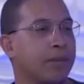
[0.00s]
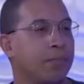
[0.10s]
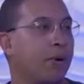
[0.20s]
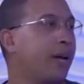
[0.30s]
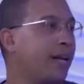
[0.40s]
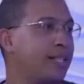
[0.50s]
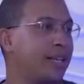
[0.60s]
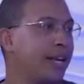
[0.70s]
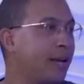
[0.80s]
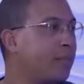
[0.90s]
But let's say
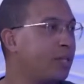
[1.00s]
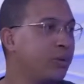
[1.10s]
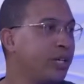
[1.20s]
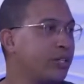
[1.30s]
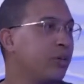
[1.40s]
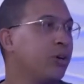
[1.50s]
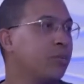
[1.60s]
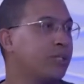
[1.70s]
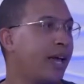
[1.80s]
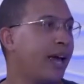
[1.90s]
you're in between
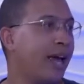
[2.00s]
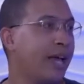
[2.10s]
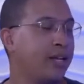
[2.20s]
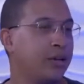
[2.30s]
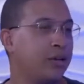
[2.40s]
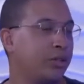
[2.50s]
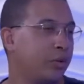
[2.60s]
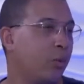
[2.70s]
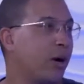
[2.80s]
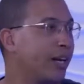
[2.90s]
jobs and you
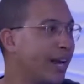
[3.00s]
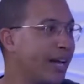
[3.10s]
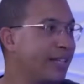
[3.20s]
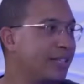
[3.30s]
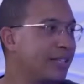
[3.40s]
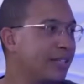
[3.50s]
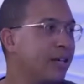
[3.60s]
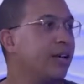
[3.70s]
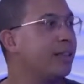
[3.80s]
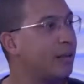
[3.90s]
work nights,
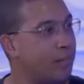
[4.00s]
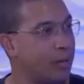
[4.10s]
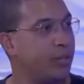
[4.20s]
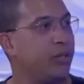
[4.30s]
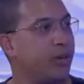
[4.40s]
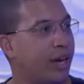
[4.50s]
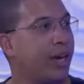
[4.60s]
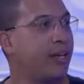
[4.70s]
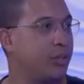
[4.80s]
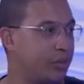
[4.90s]
then maybe you
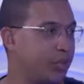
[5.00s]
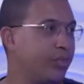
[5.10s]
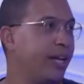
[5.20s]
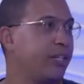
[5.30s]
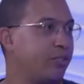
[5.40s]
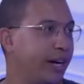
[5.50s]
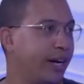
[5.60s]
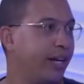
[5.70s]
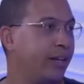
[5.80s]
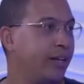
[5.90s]
can do some day
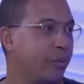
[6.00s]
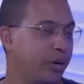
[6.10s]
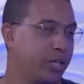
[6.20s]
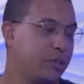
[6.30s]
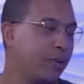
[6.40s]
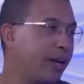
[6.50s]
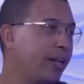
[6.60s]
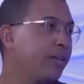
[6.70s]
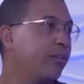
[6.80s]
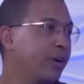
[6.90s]
trading where you're
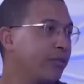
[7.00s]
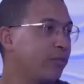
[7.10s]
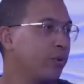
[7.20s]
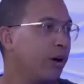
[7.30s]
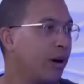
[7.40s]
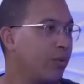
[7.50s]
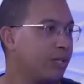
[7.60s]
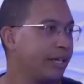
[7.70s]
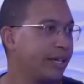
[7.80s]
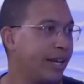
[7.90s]
spending 3, 4
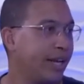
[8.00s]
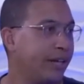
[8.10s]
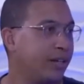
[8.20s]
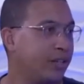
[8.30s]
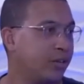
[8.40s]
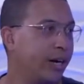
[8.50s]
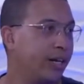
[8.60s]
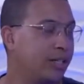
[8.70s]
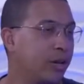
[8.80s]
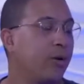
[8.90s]
hours a day
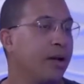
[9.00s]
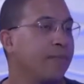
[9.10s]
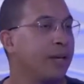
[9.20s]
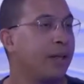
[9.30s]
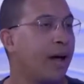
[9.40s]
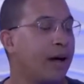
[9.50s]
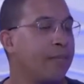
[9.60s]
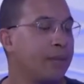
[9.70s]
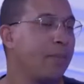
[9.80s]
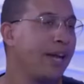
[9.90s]
trading. Mm-hmm. So
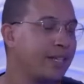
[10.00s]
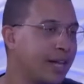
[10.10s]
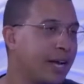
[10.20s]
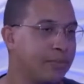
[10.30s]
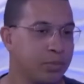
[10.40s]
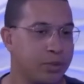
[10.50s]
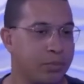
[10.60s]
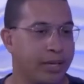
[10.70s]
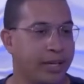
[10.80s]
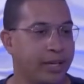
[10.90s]
the main types would
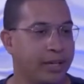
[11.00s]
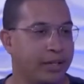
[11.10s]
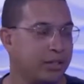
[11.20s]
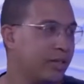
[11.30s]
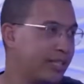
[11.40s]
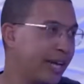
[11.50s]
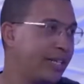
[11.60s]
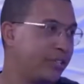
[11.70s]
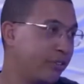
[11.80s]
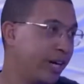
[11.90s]
be sort of day
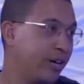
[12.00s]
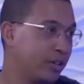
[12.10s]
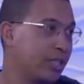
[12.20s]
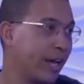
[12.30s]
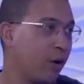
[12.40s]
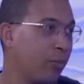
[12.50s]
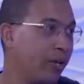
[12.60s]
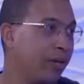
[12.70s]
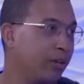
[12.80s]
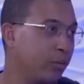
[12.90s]
trading or
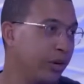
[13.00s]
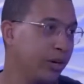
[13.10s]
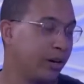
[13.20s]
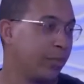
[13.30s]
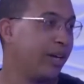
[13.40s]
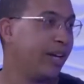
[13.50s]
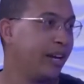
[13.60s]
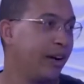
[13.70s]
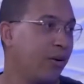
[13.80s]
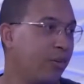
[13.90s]
scalping, where you mm-hmm. could be in
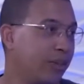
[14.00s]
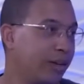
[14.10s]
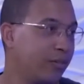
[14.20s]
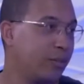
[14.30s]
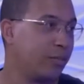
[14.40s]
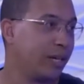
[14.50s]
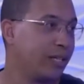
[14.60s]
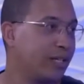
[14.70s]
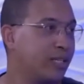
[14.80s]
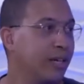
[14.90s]
and out within a few
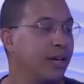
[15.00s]
minutes.